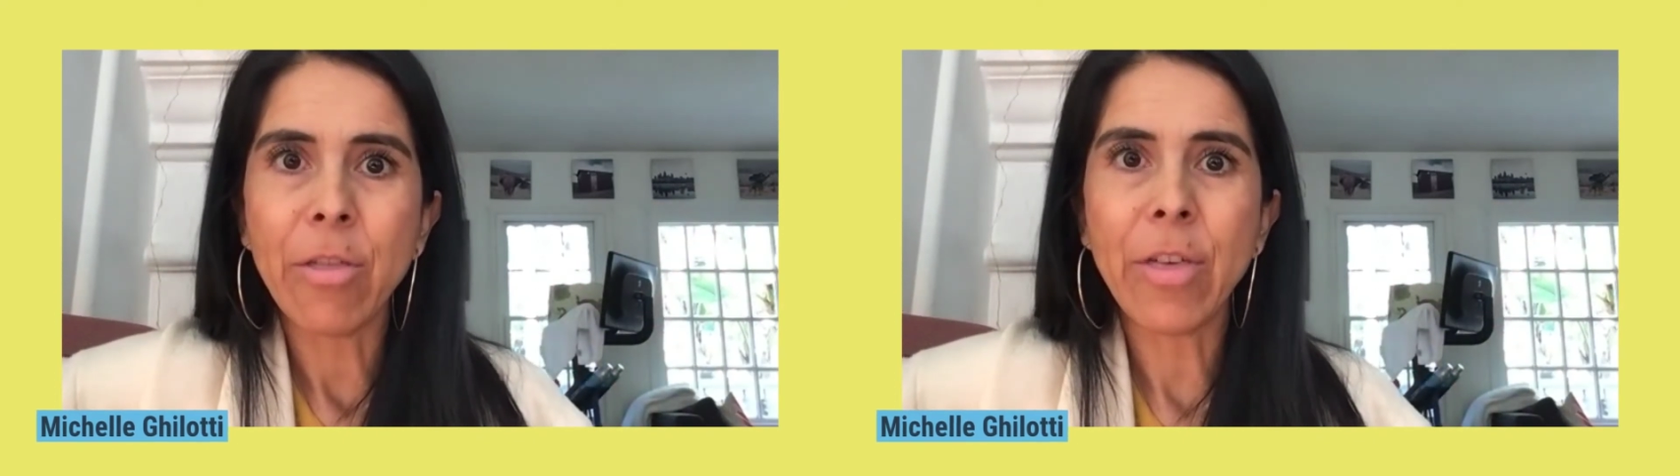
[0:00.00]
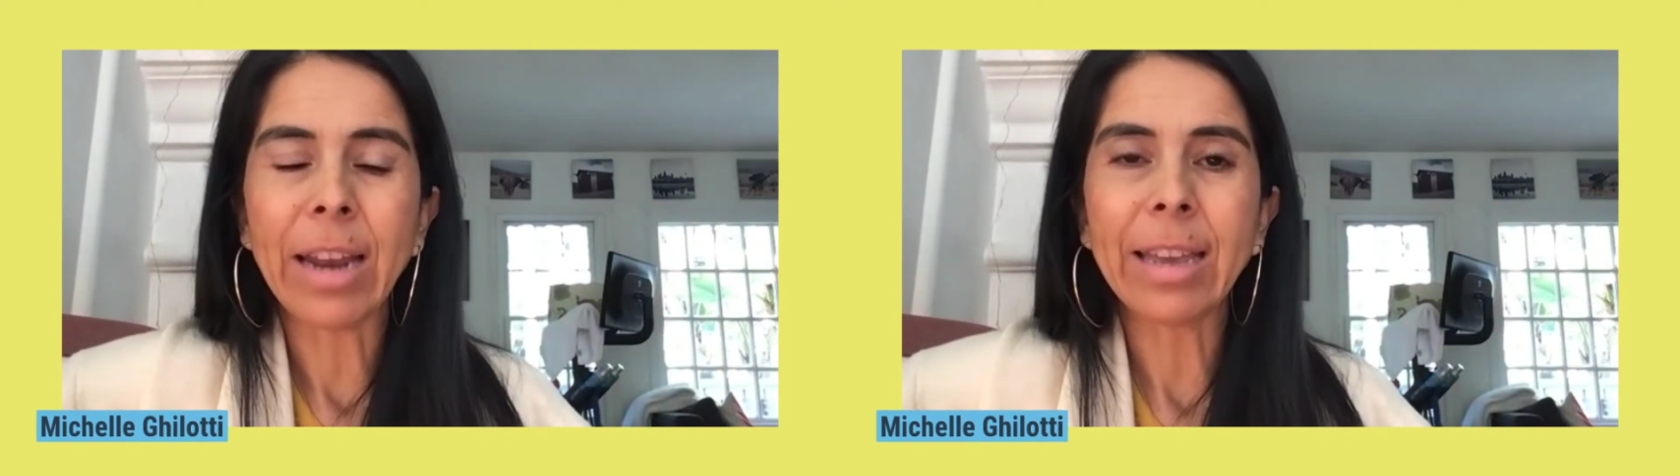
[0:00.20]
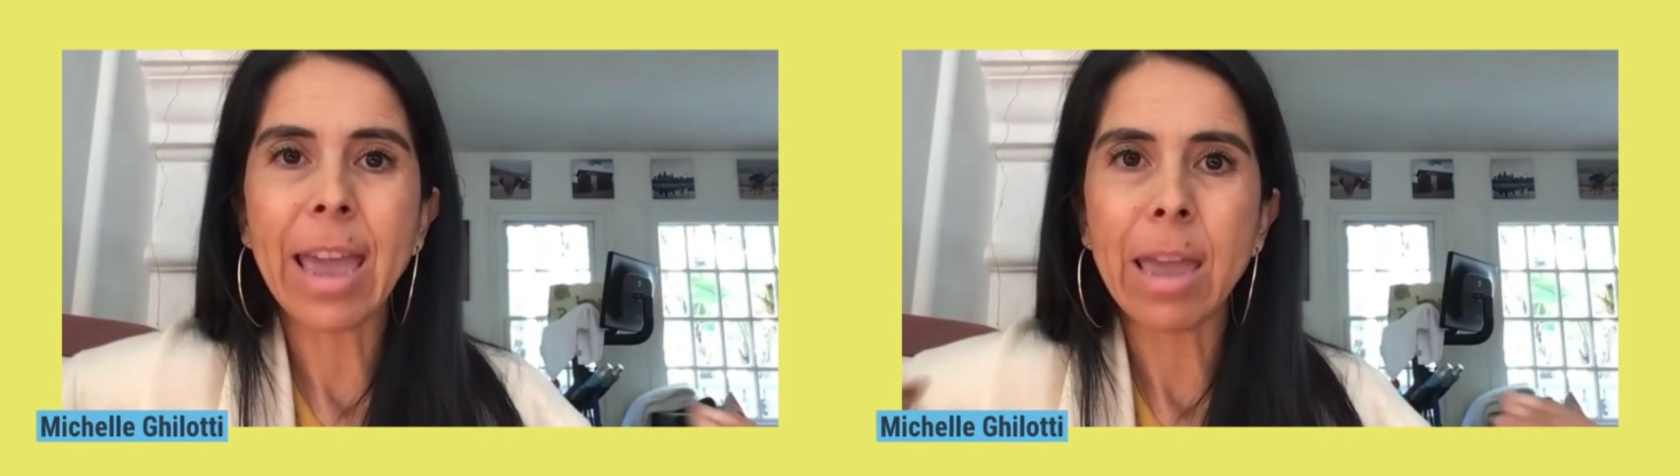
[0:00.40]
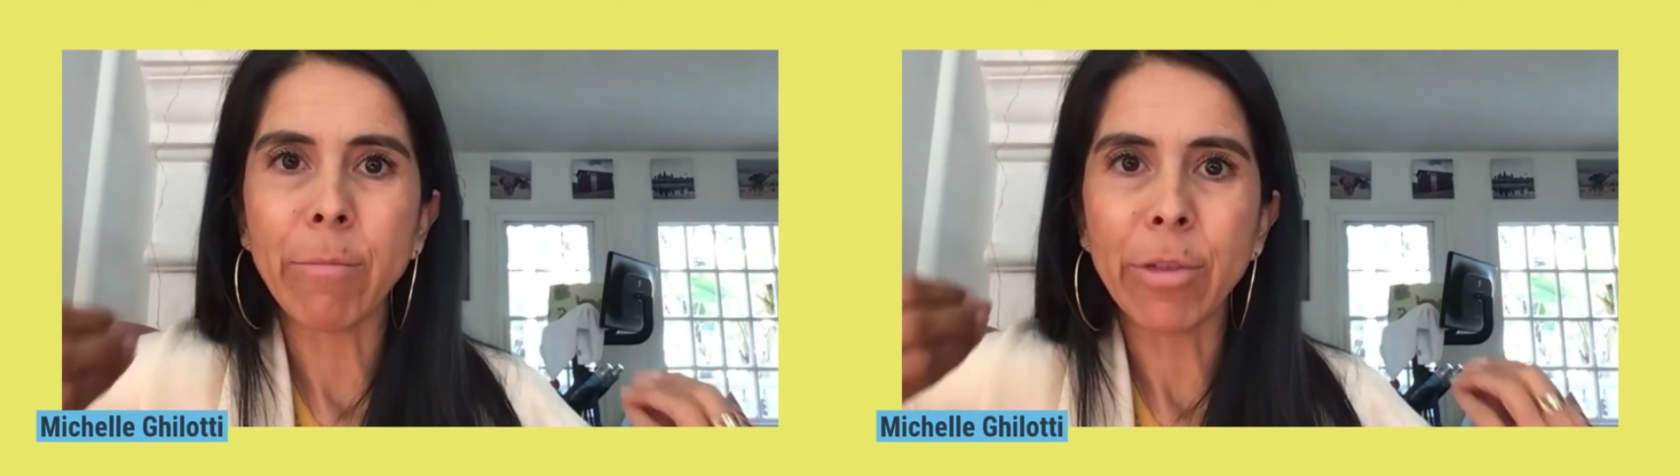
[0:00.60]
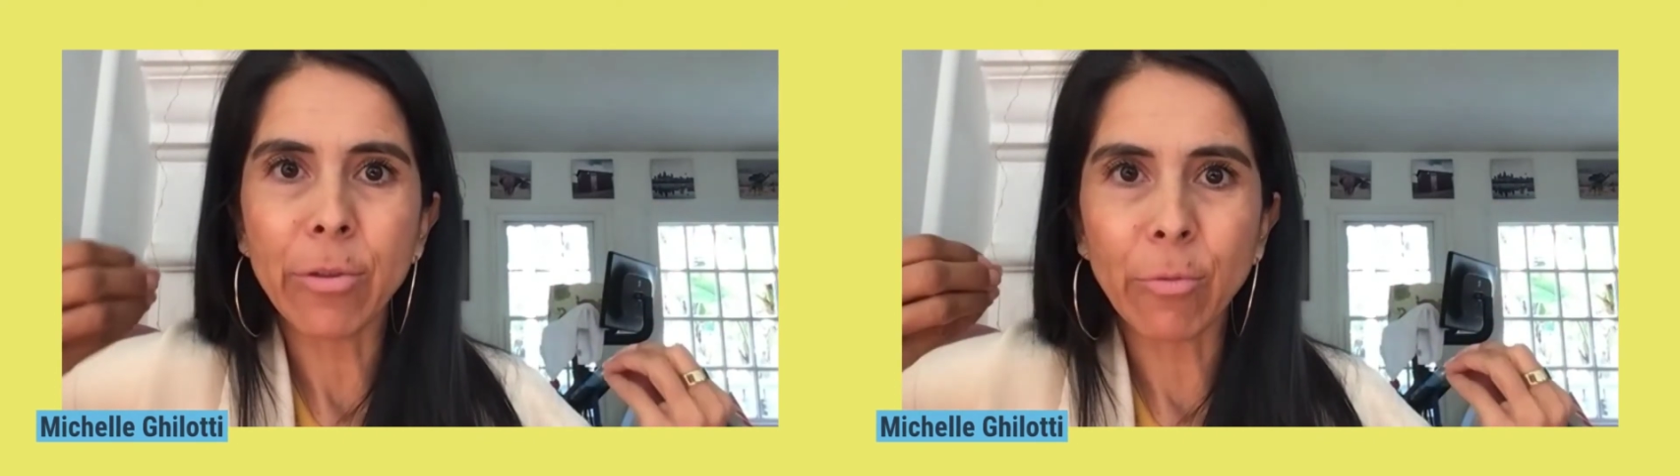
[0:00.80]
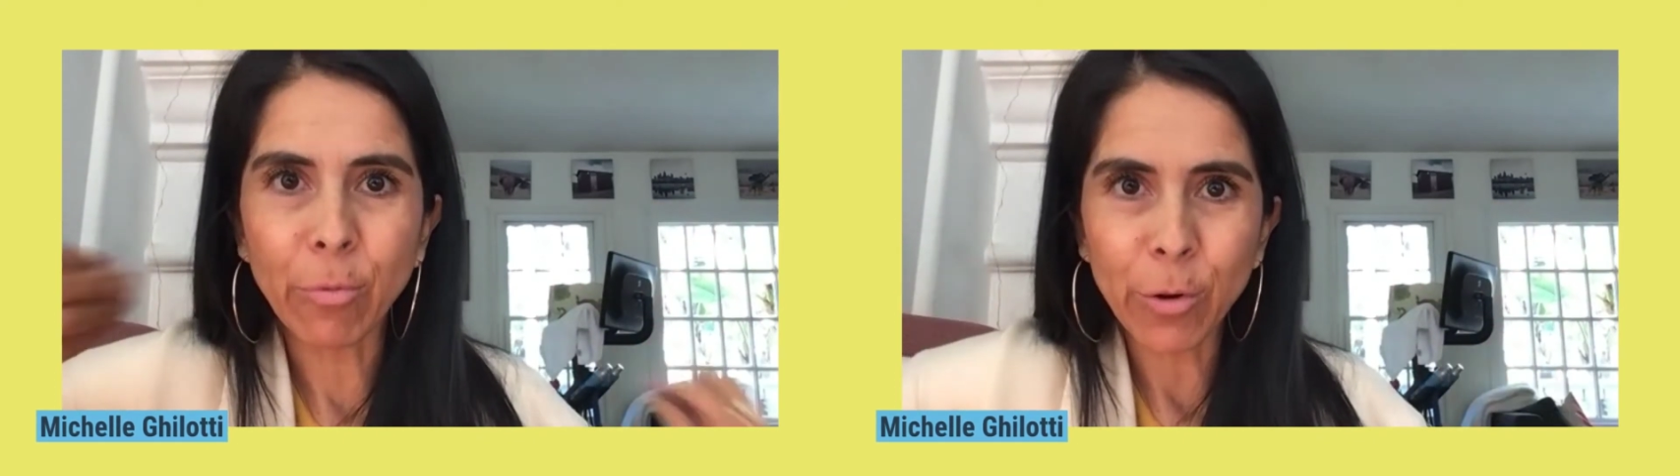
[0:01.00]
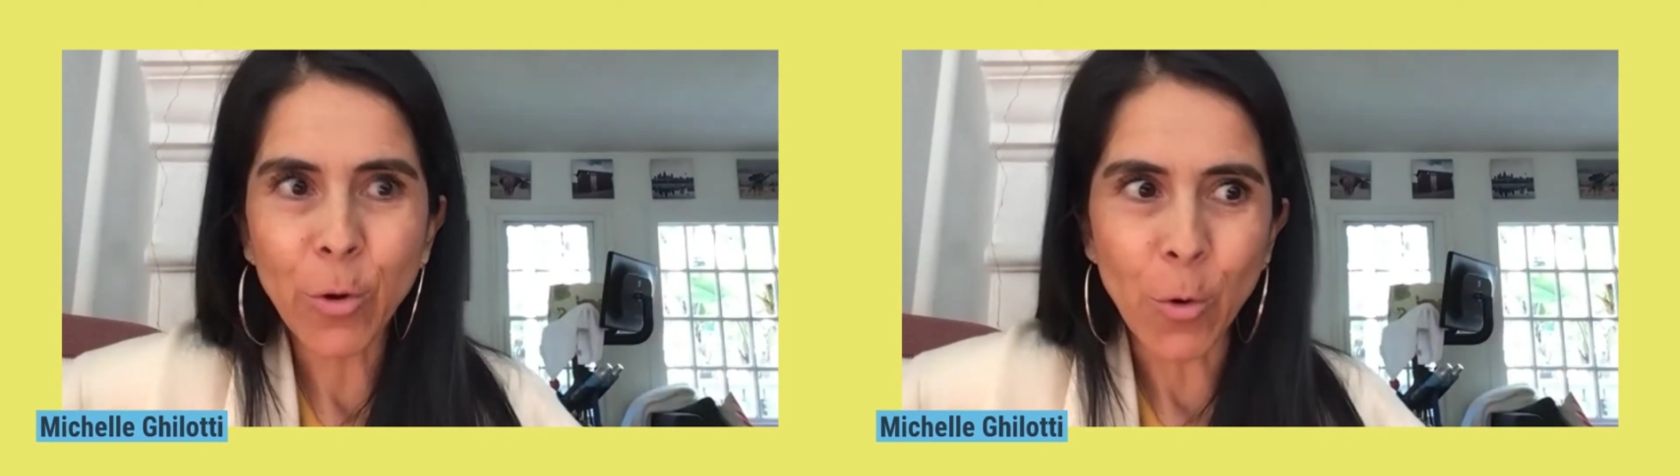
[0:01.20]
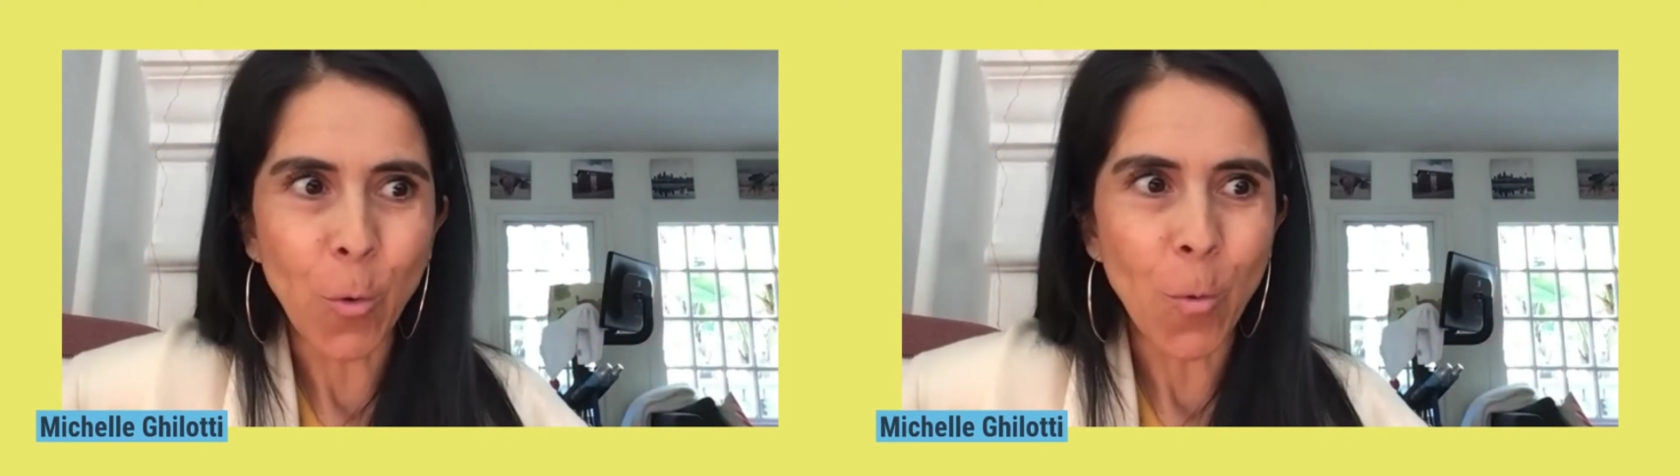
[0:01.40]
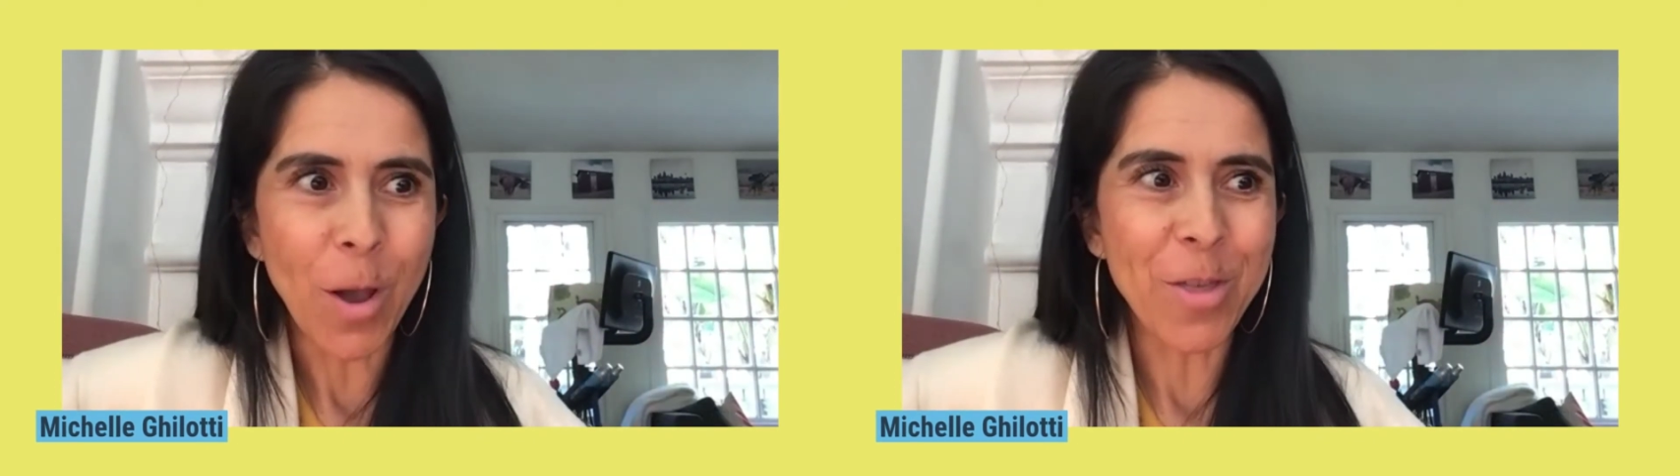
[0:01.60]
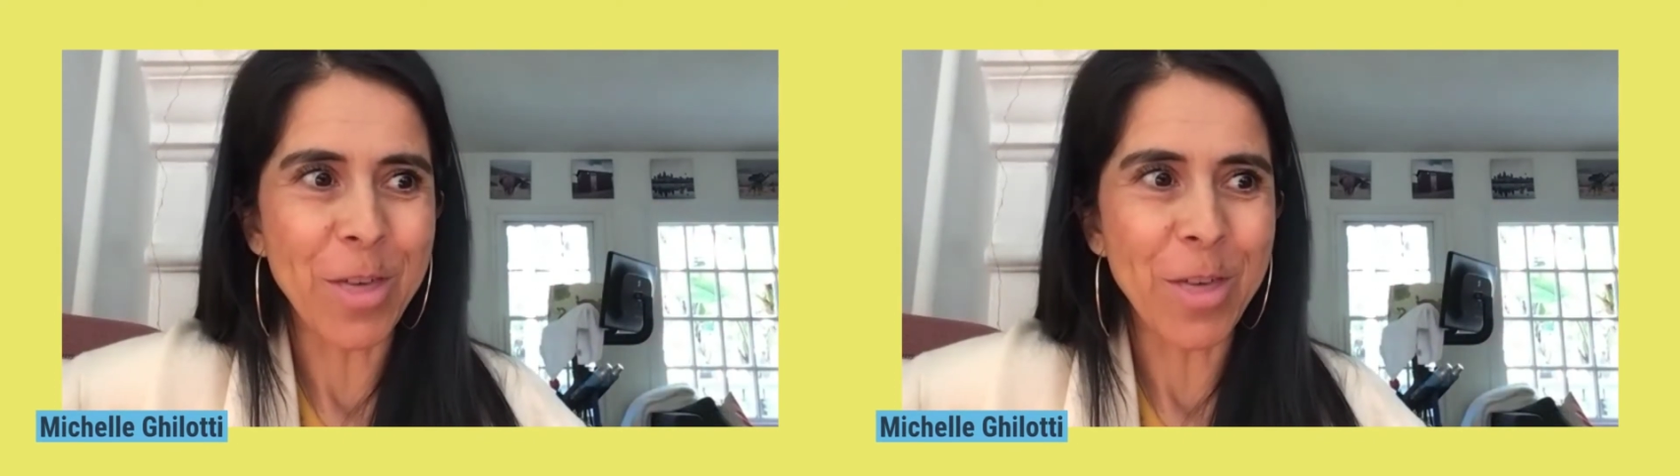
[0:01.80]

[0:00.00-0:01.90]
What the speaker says: that came through